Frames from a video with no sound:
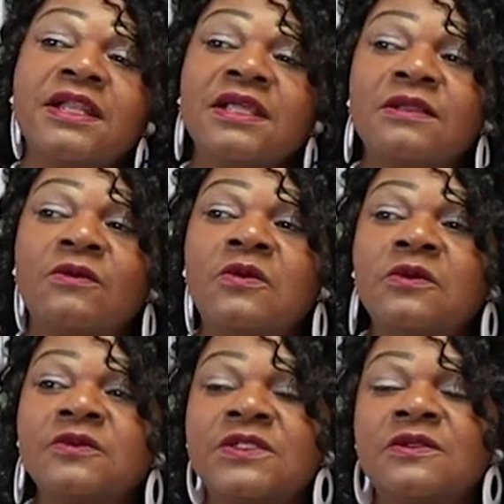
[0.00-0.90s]
And I
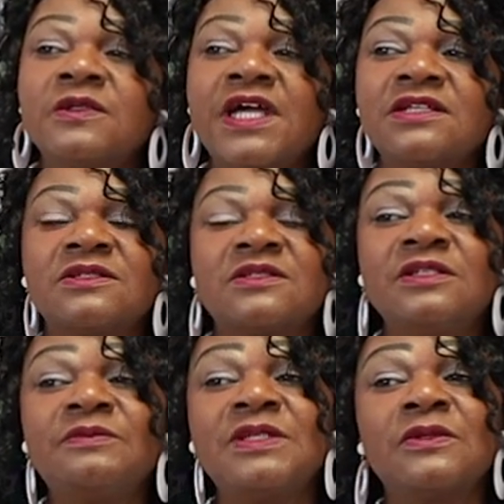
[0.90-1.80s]
also like to
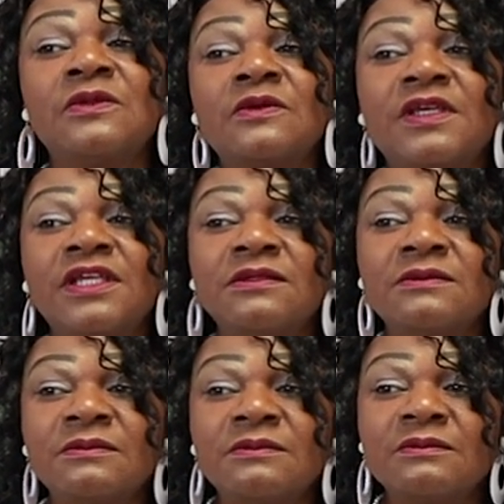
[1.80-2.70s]
see people
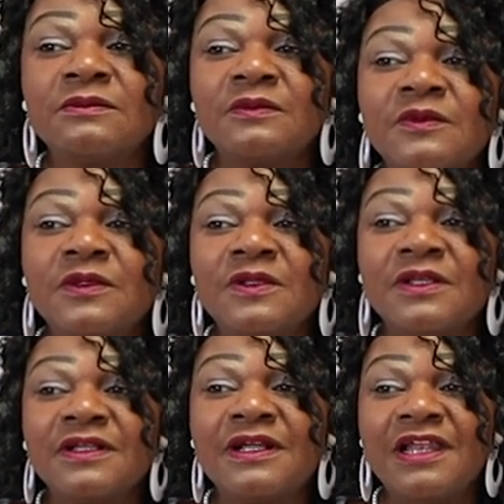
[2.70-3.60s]
looking
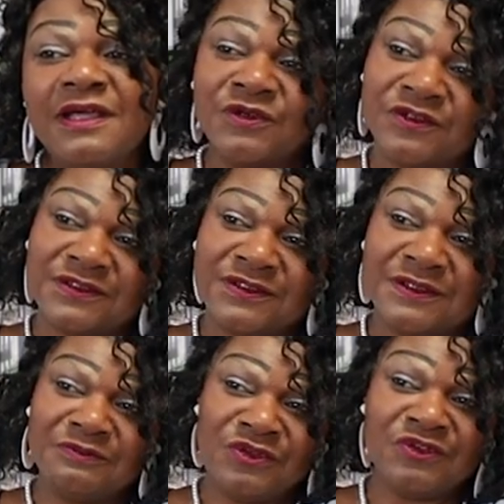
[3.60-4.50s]

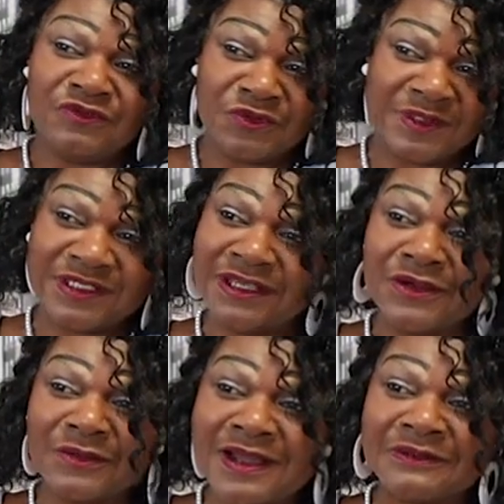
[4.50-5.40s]
glamorous and beautiful when
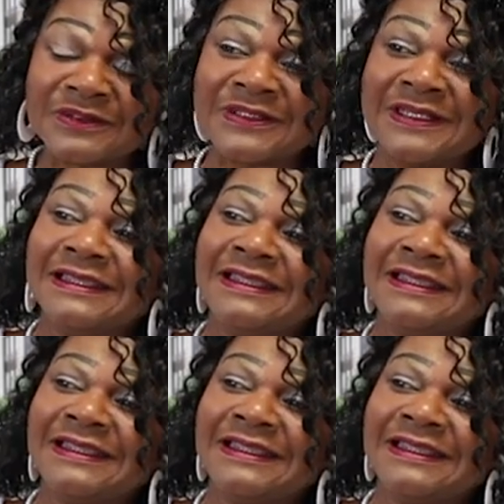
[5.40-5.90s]
they go out.